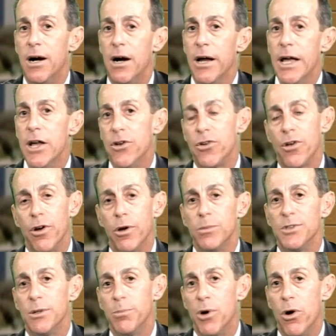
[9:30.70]
in
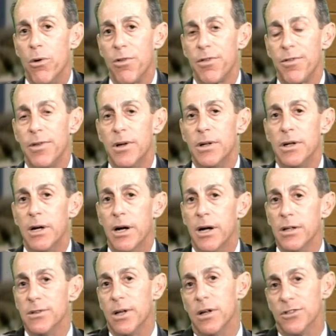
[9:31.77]
terms of both
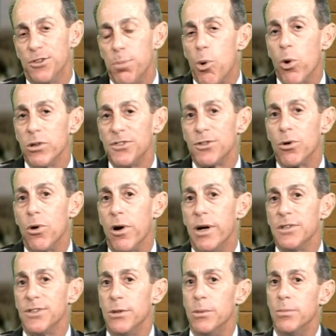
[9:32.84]
of sports
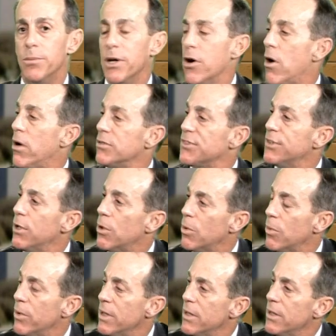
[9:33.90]
tourism, but also